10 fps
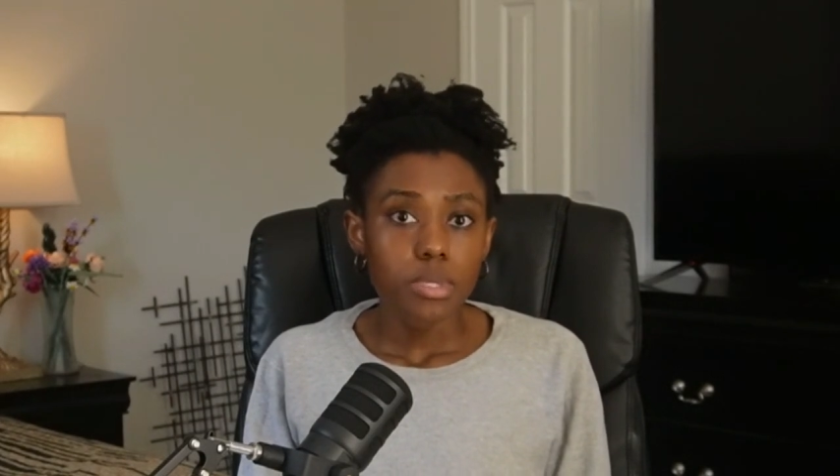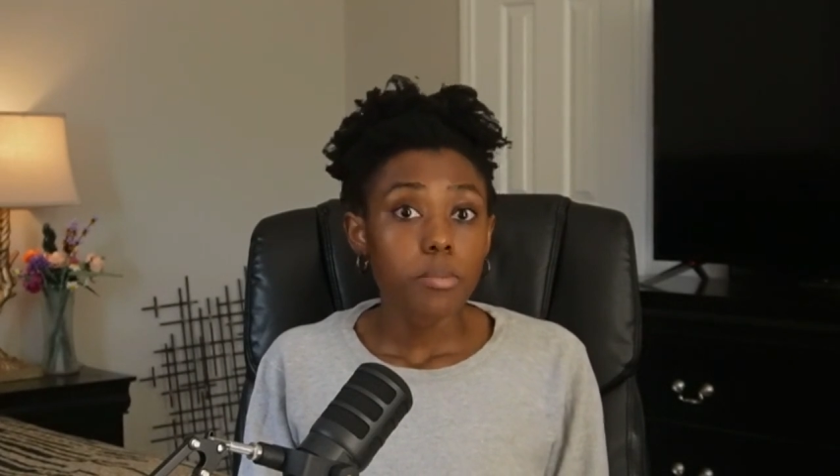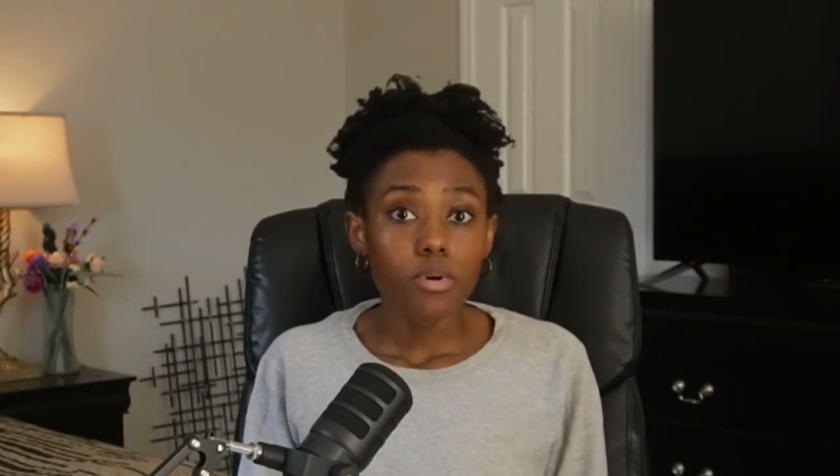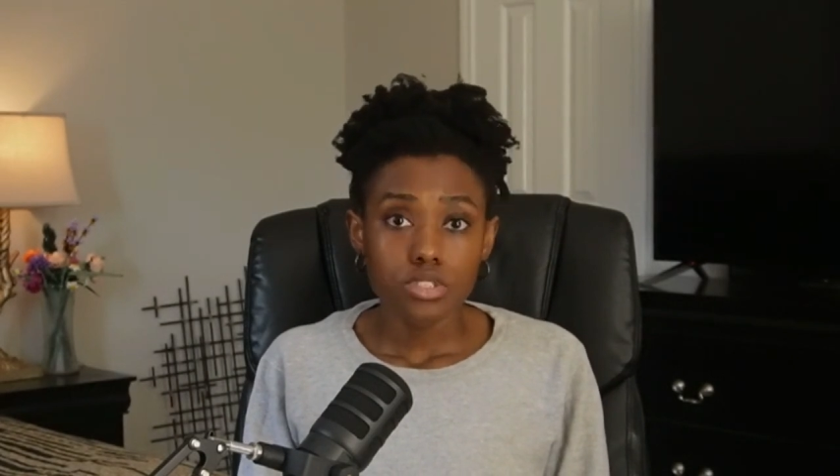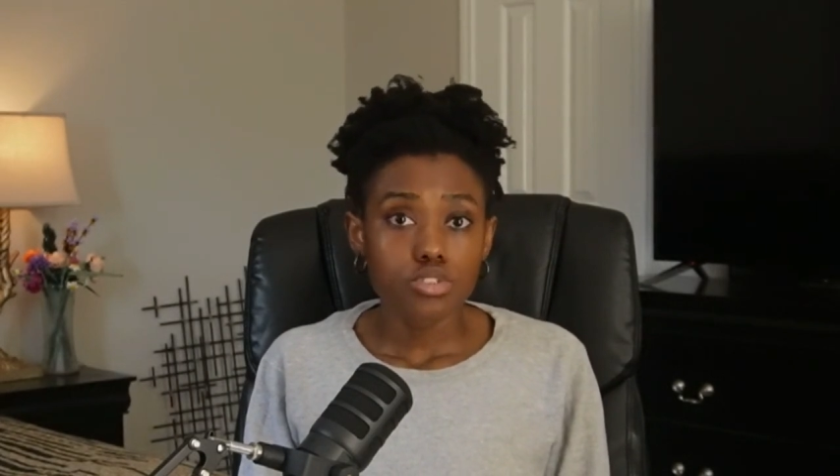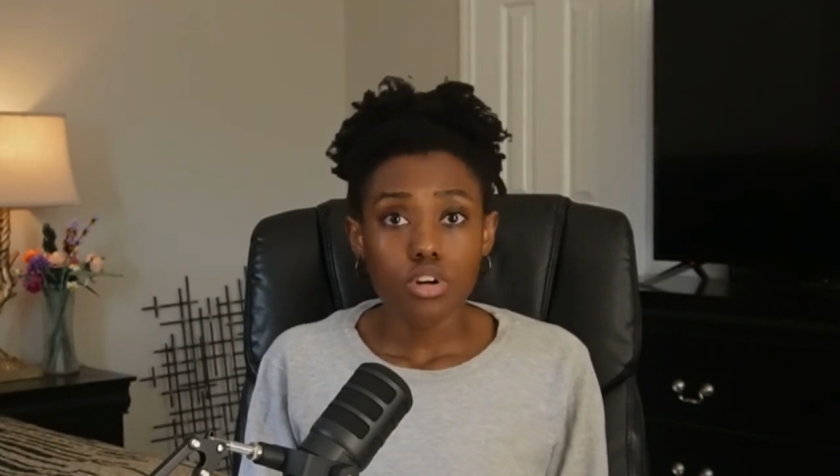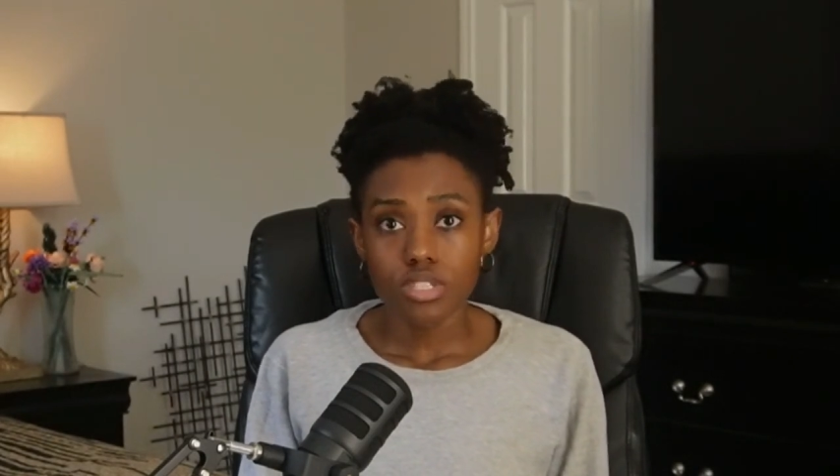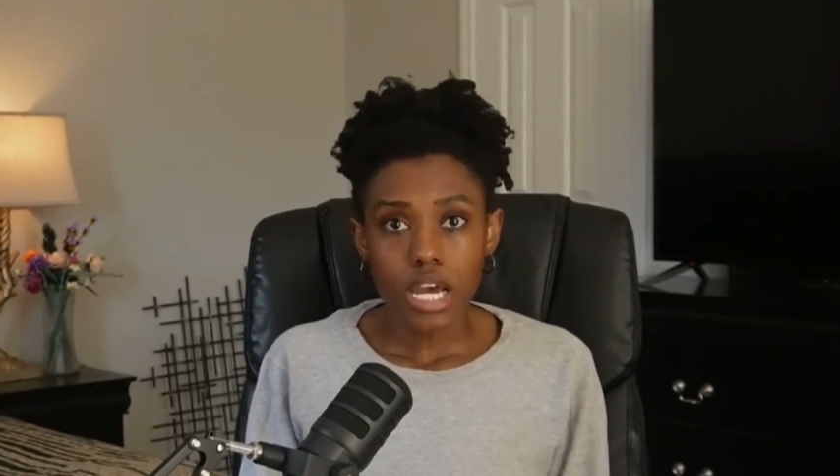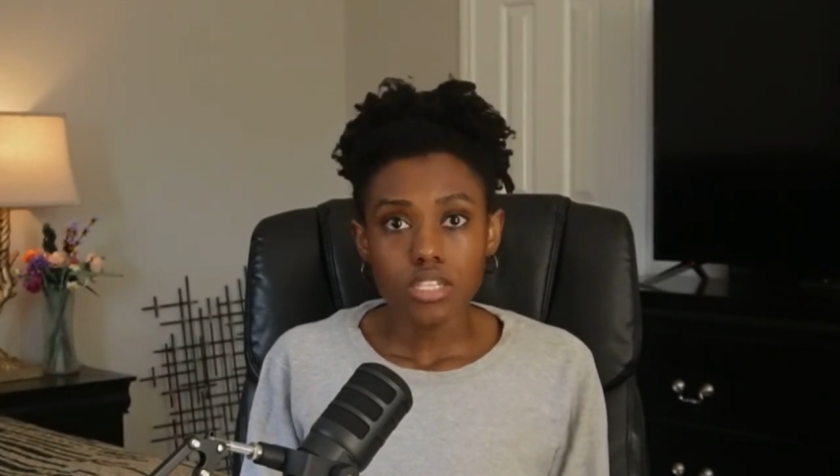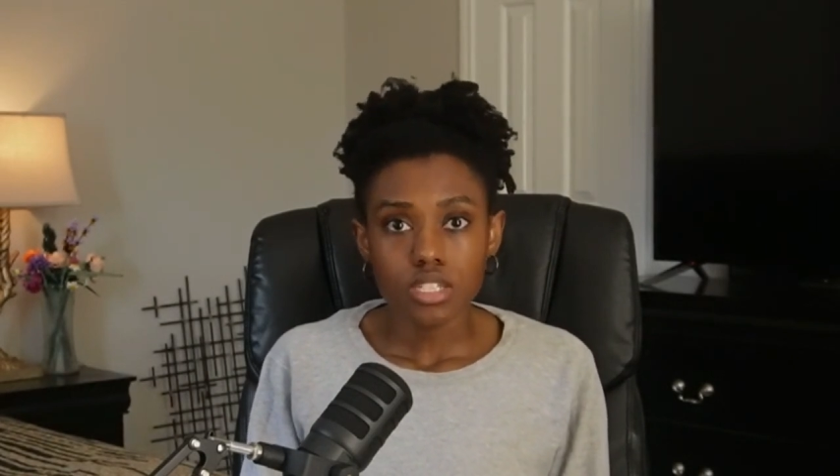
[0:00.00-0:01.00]
people installed
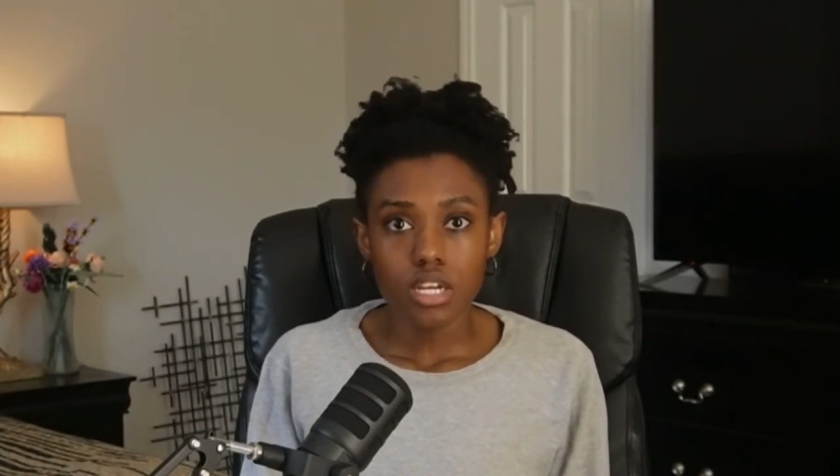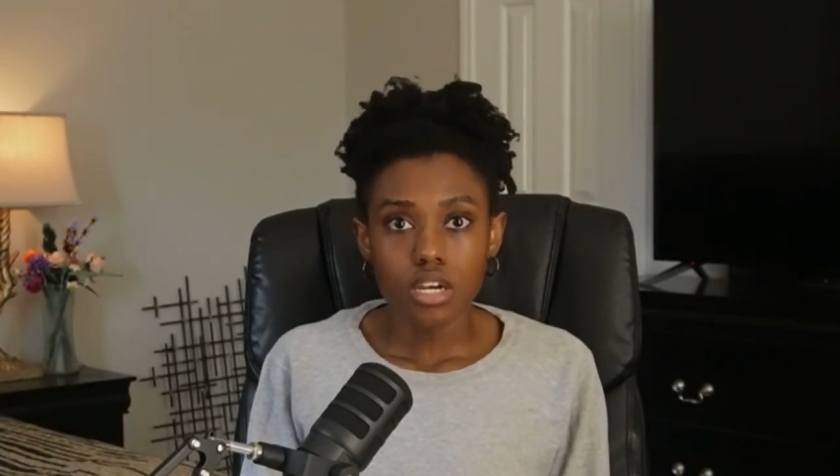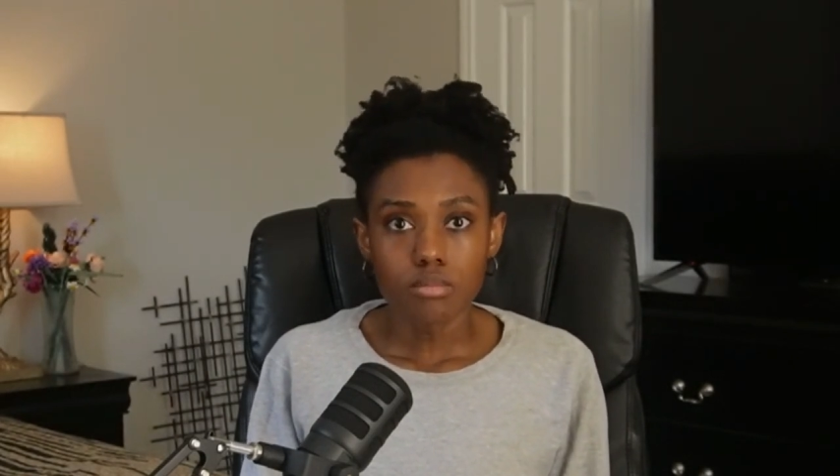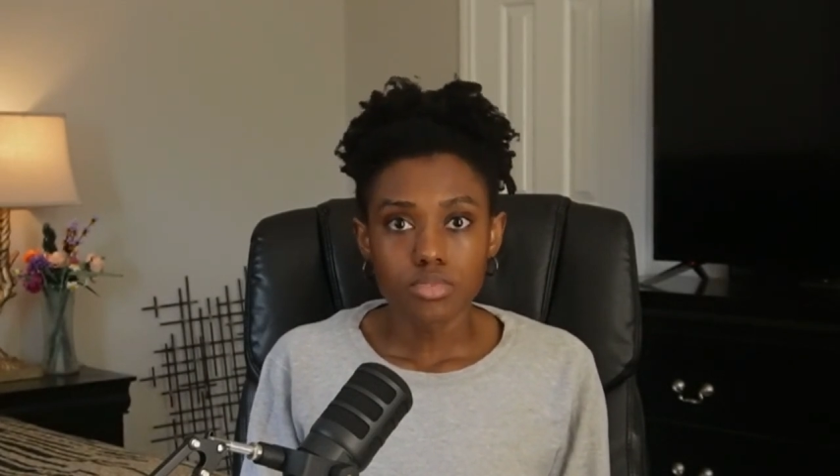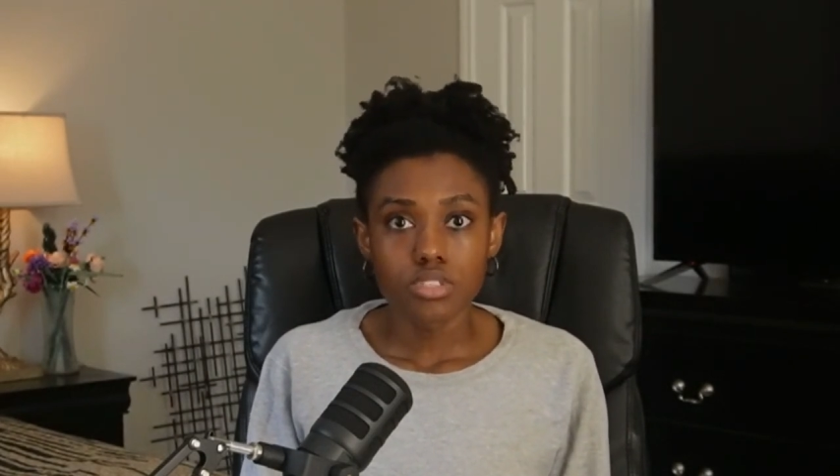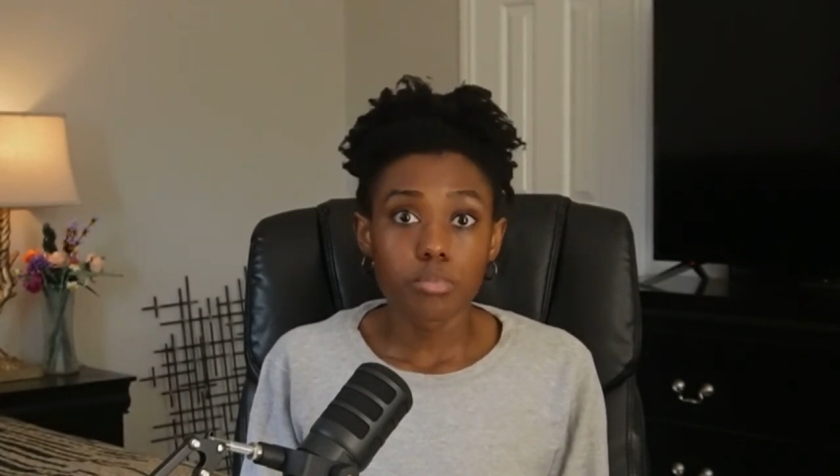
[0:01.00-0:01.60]
dash cams